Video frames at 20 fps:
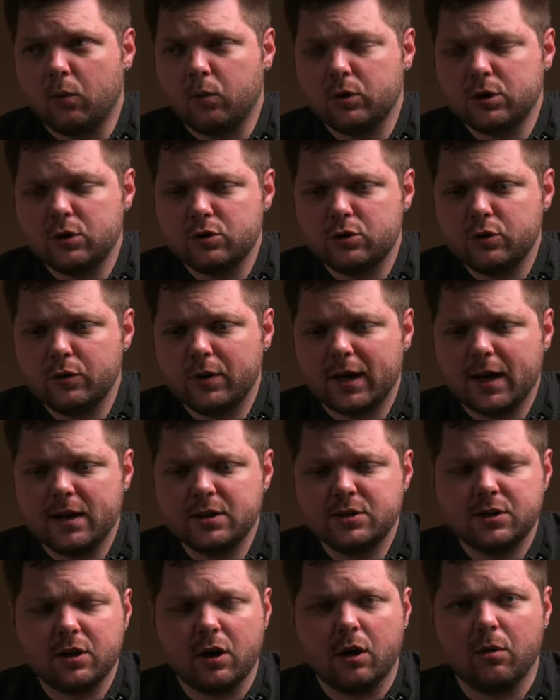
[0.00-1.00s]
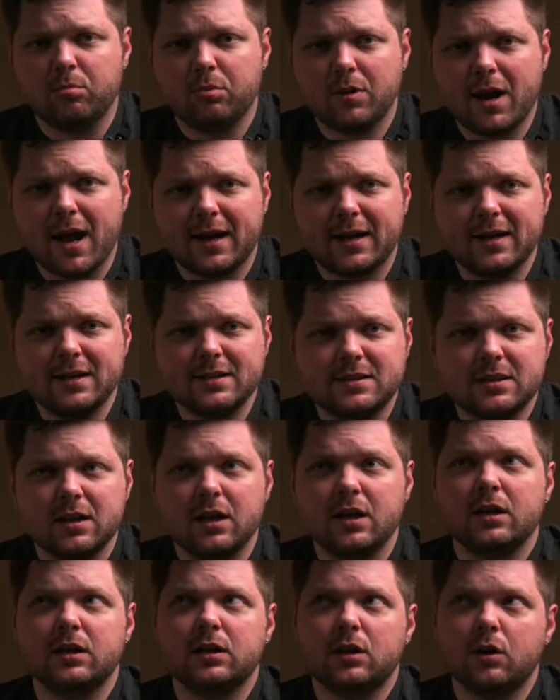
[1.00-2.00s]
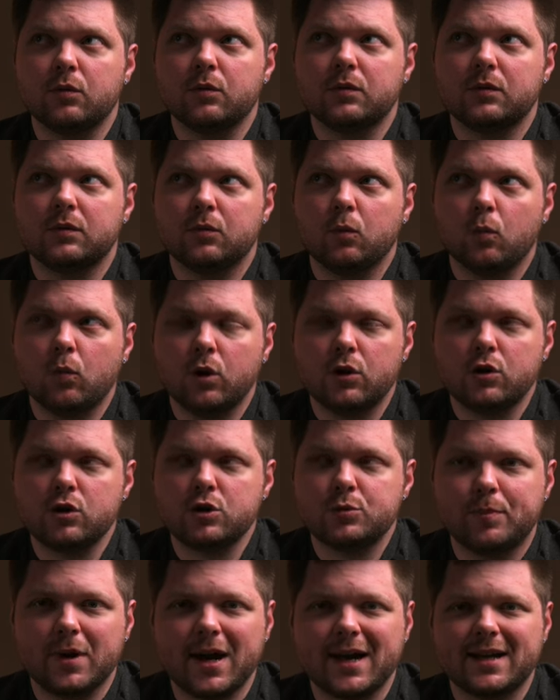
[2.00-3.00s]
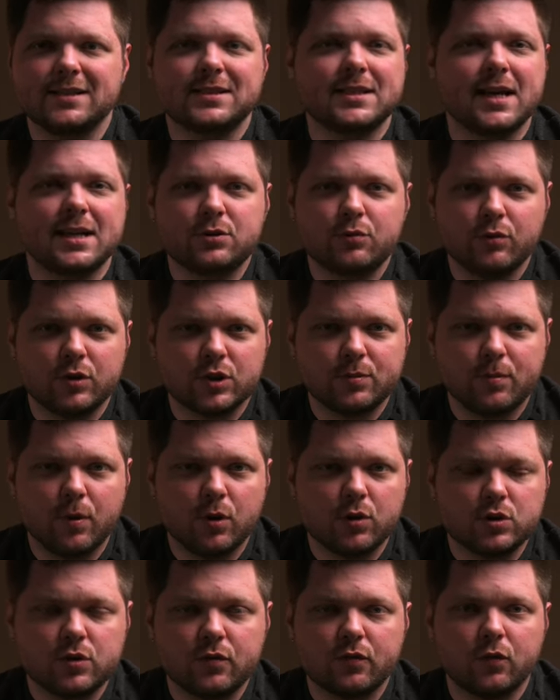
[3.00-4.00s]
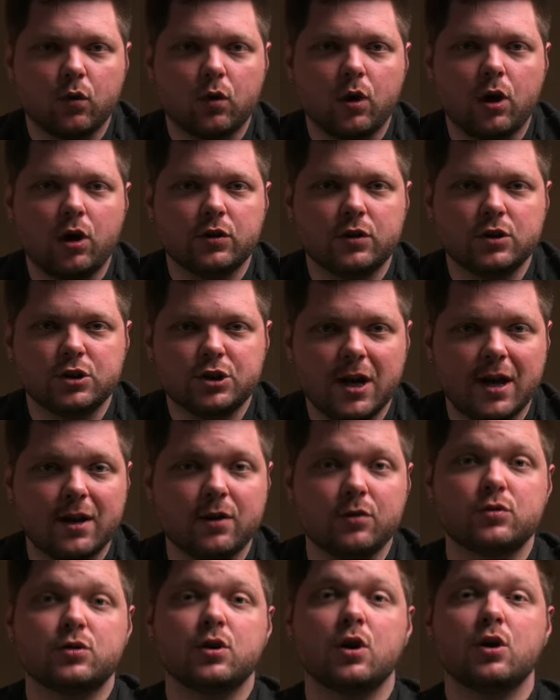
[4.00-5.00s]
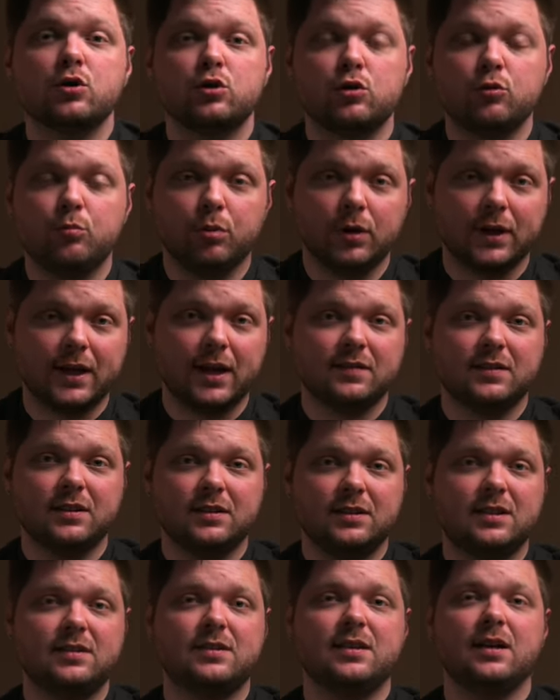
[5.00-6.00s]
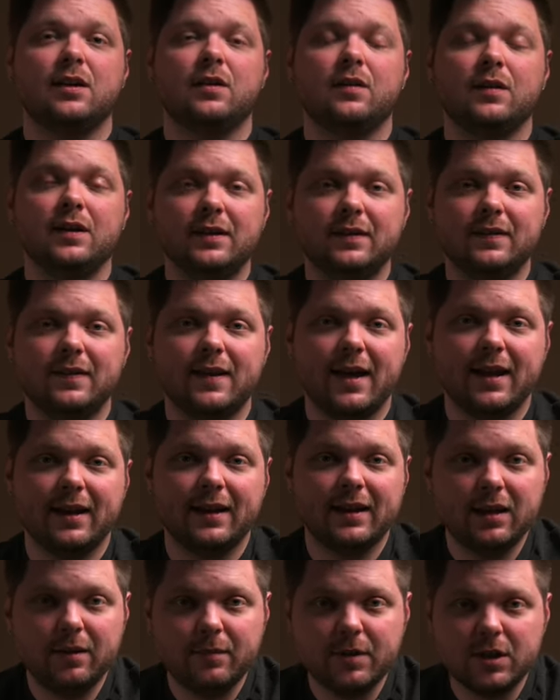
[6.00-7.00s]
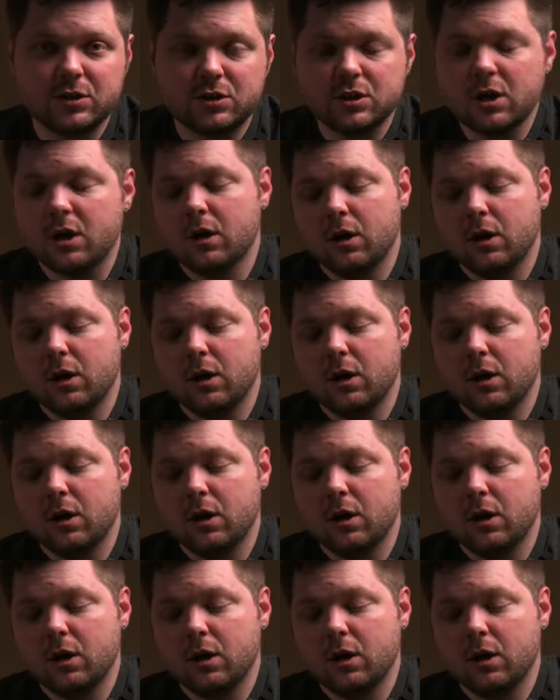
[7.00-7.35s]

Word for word: when you're shooting HDR brackets, you know, one of those brackets has to expose for all the shadows to bring out the detail in that image.